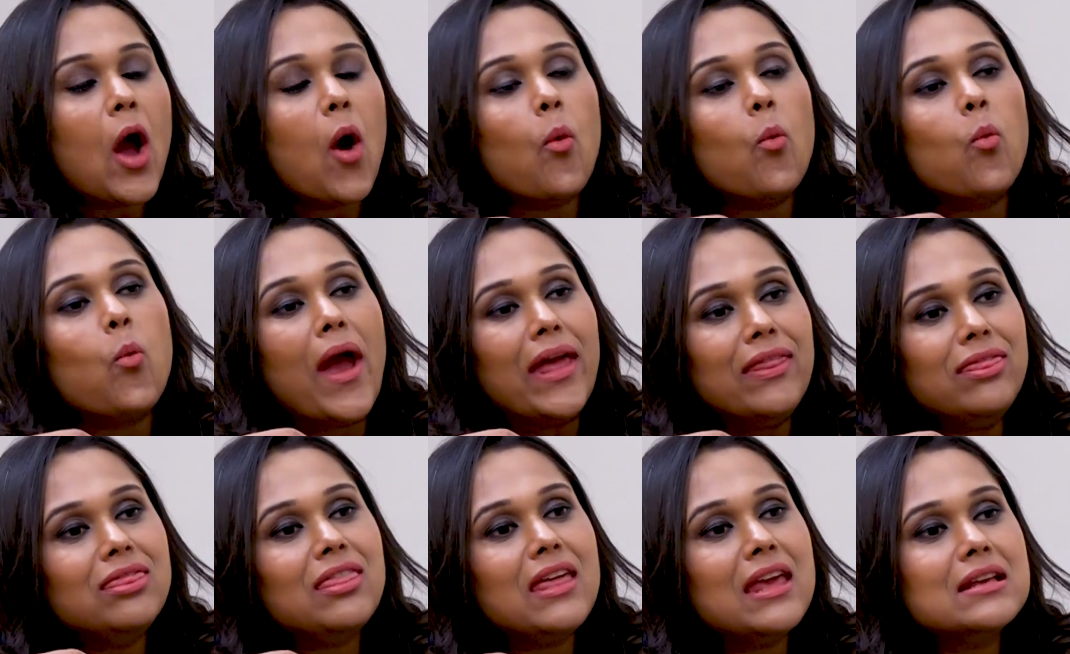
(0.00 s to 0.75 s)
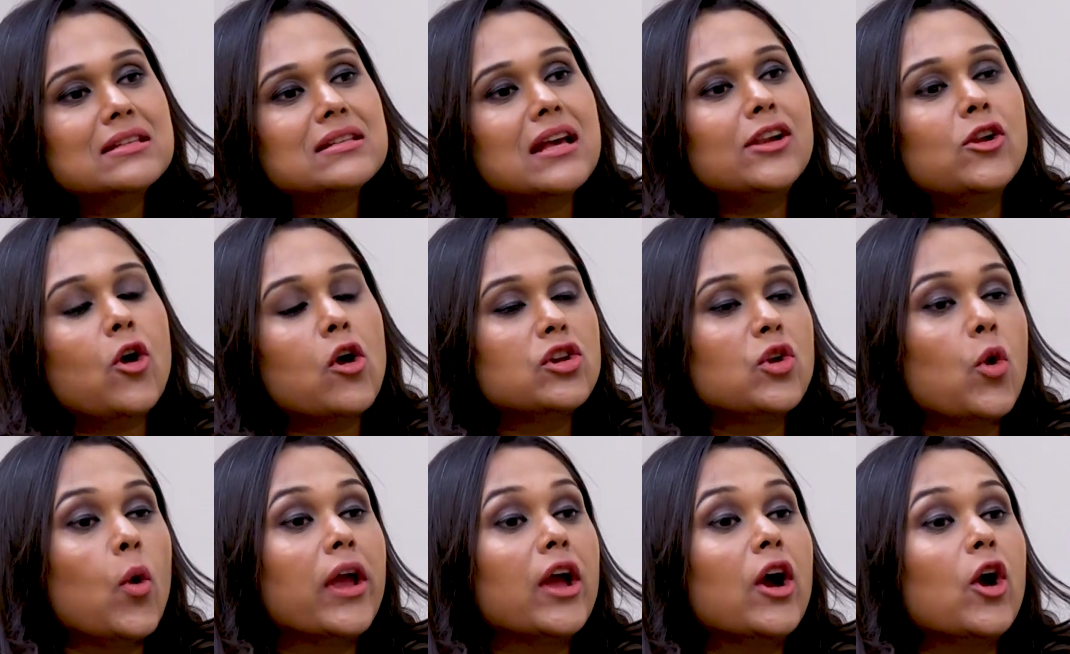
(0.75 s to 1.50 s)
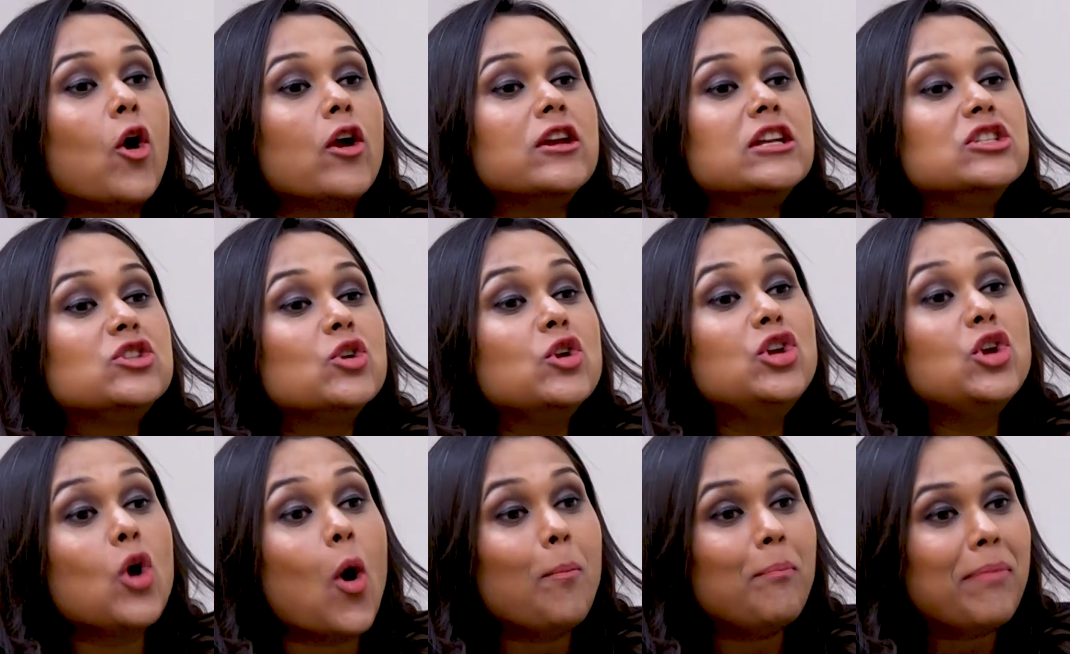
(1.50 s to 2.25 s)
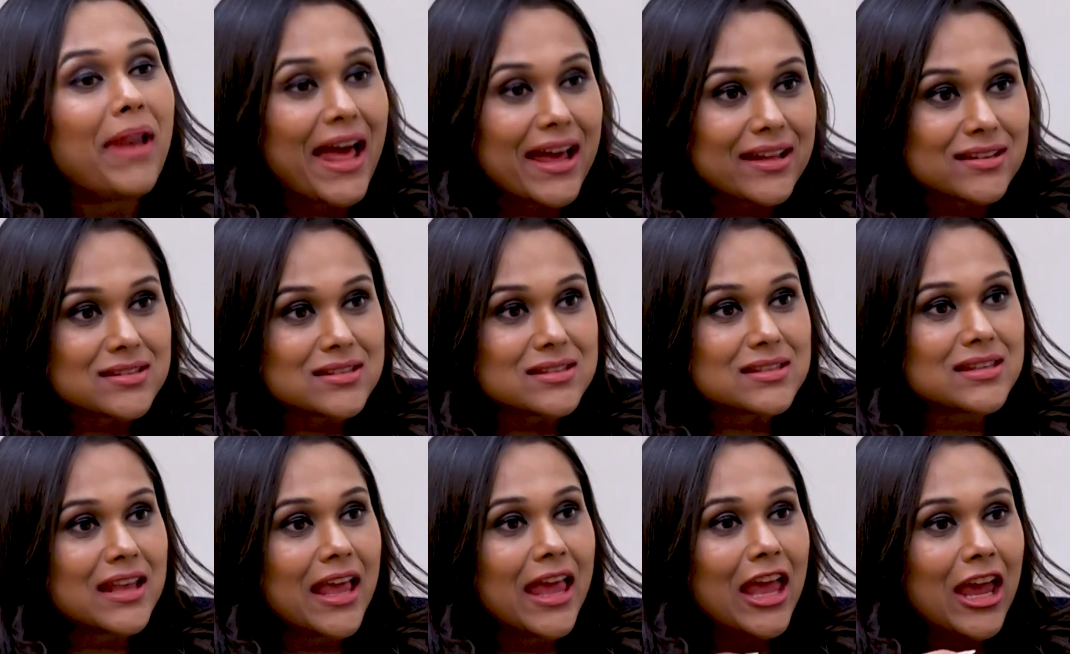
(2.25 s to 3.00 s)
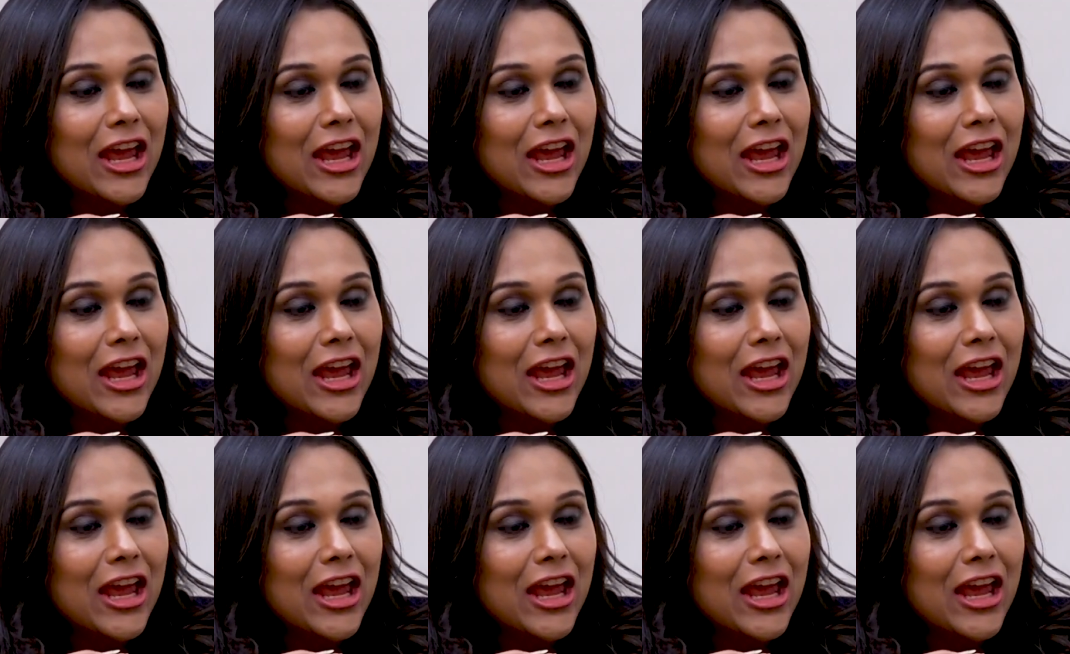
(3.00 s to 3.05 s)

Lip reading: when things are not going according to your plans,